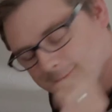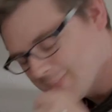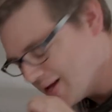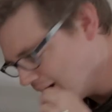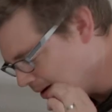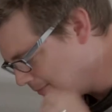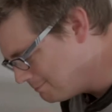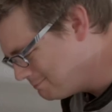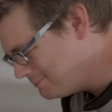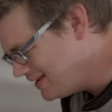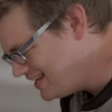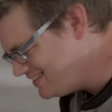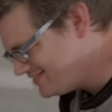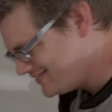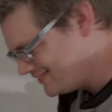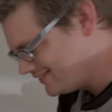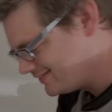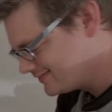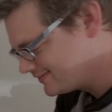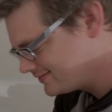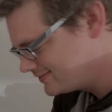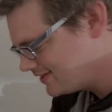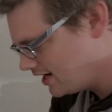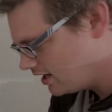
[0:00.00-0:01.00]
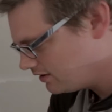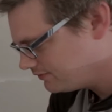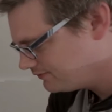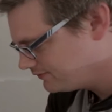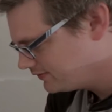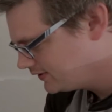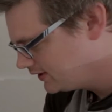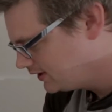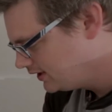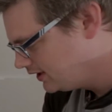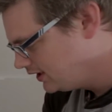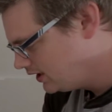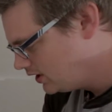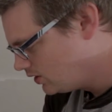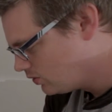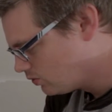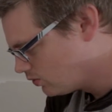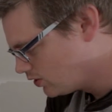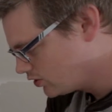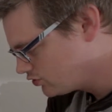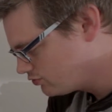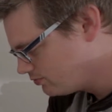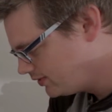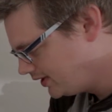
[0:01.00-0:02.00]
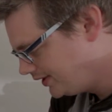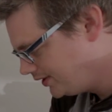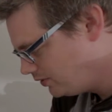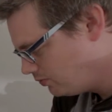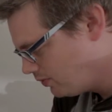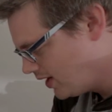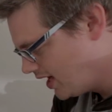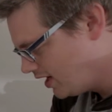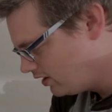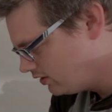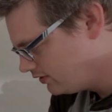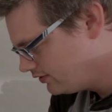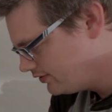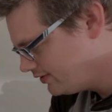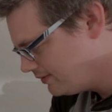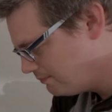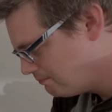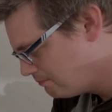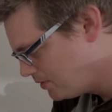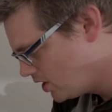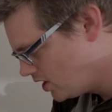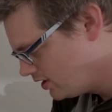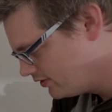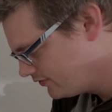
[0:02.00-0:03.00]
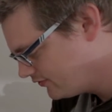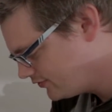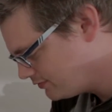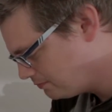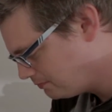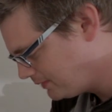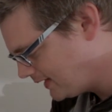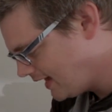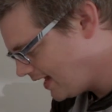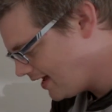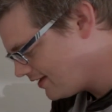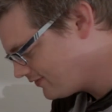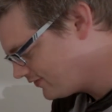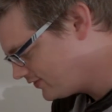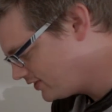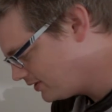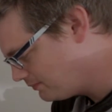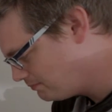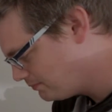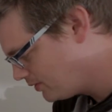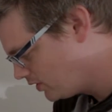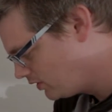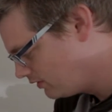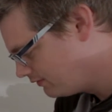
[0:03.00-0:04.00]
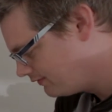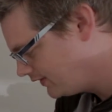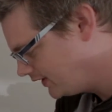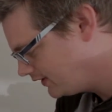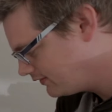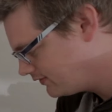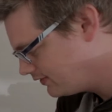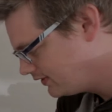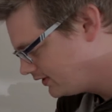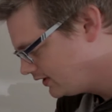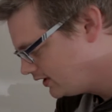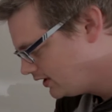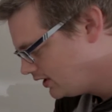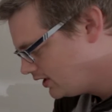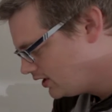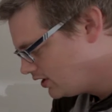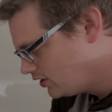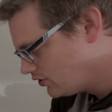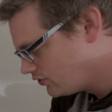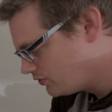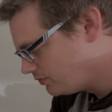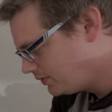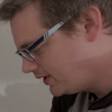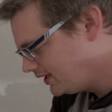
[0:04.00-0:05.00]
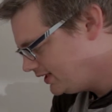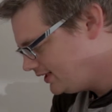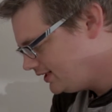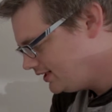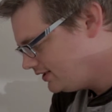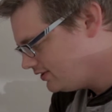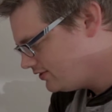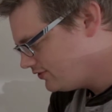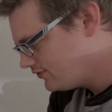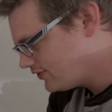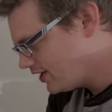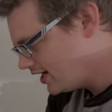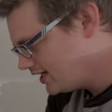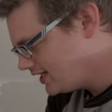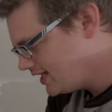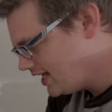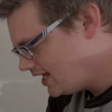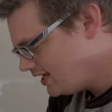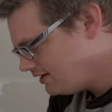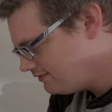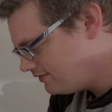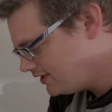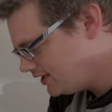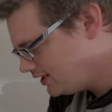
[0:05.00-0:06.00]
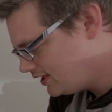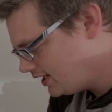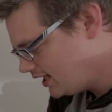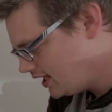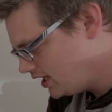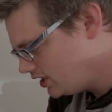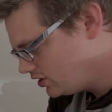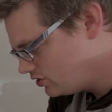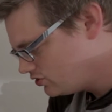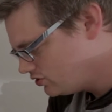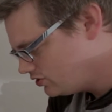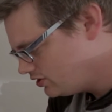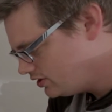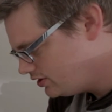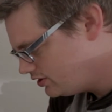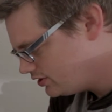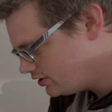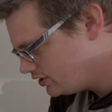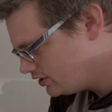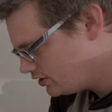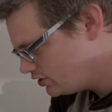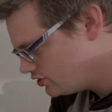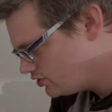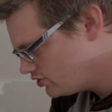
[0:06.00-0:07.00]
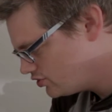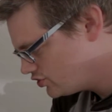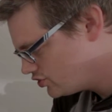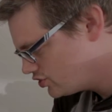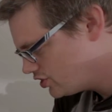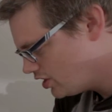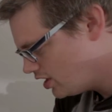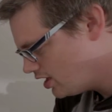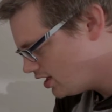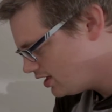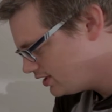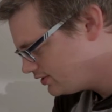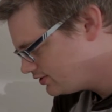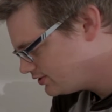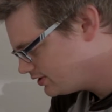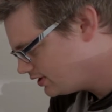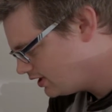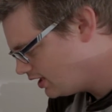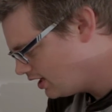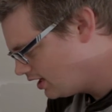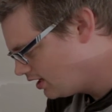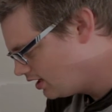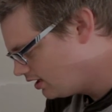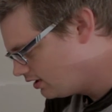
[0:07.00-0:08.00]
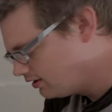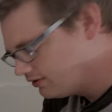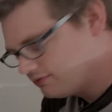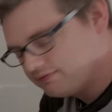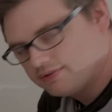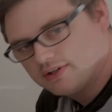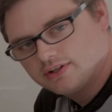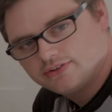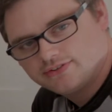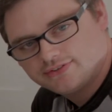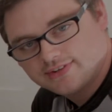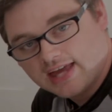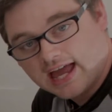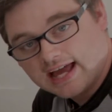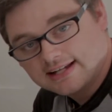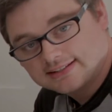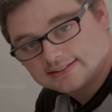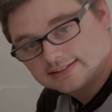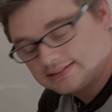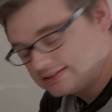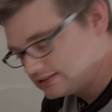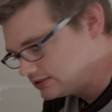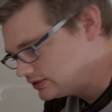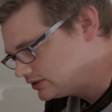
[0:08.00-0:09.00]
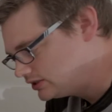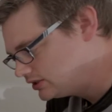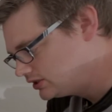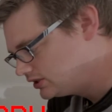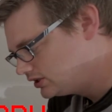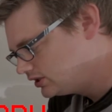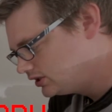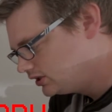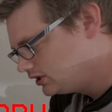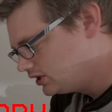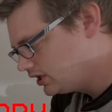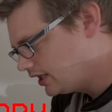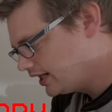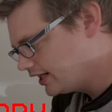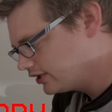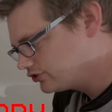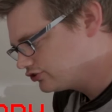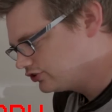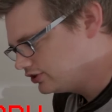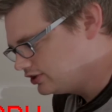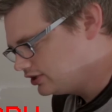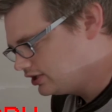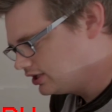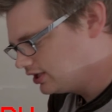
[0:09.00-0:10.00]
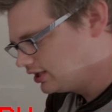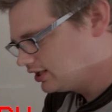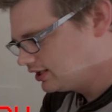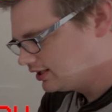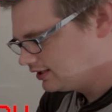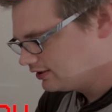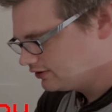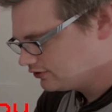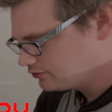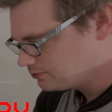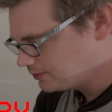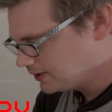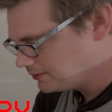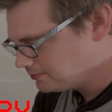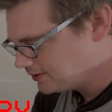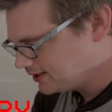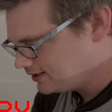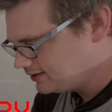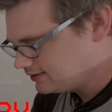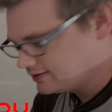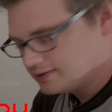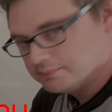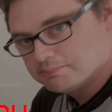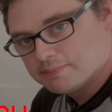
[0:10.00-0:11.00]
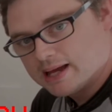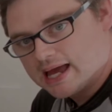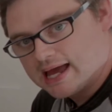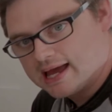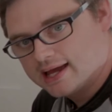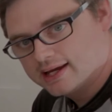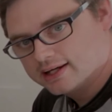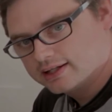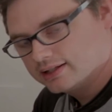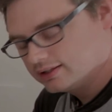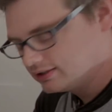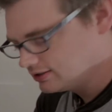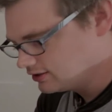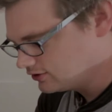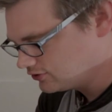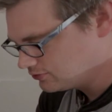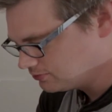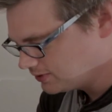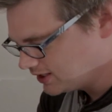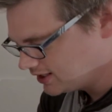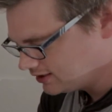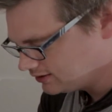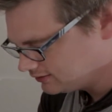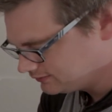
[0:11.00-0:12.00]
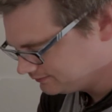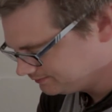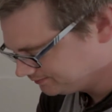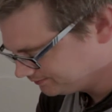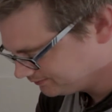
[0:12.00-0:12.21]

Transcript: Amazing stuff. Works really well. Bonds to plastic perfect. So what I did is I gave it a good shot of satin. I actually spray painted the back as well.